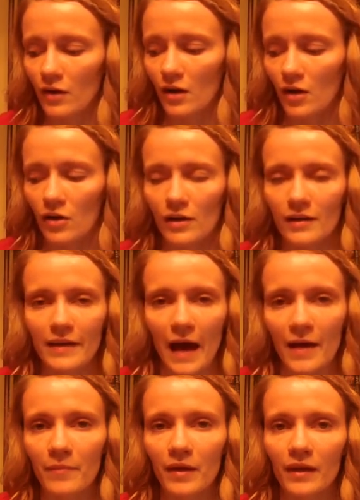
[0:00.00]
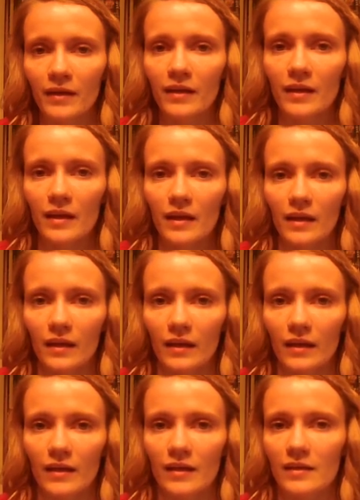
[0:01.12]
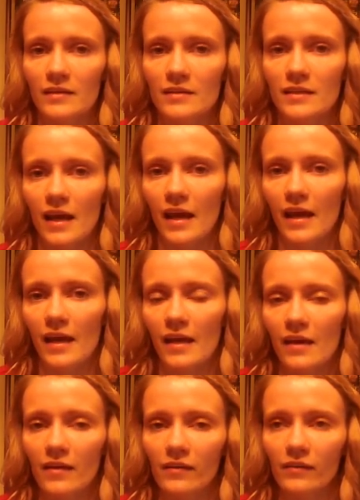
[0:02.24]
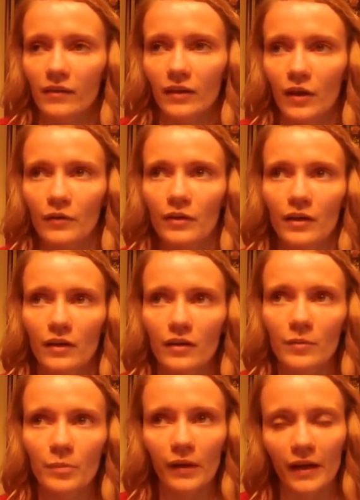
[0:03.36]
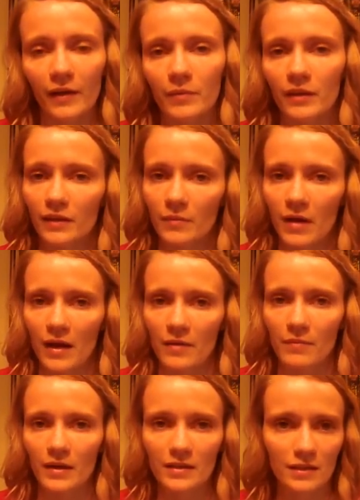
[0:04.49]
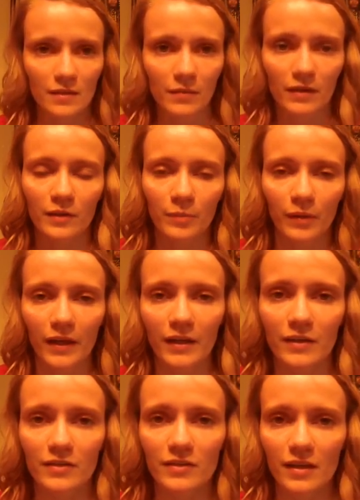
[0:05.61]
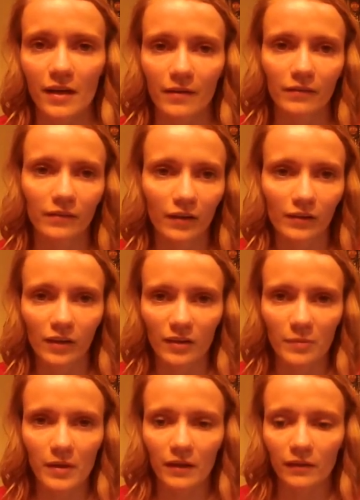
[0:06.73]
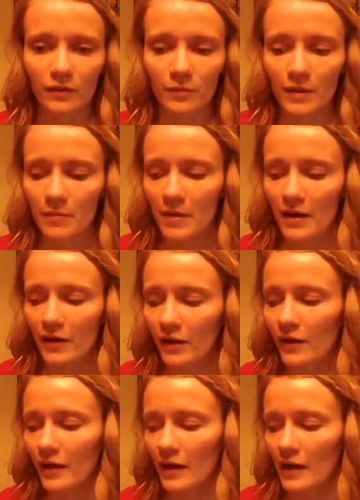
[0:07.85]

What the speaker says: A heart diamond is they're a good player, but there might be some other players that could be a little bit better.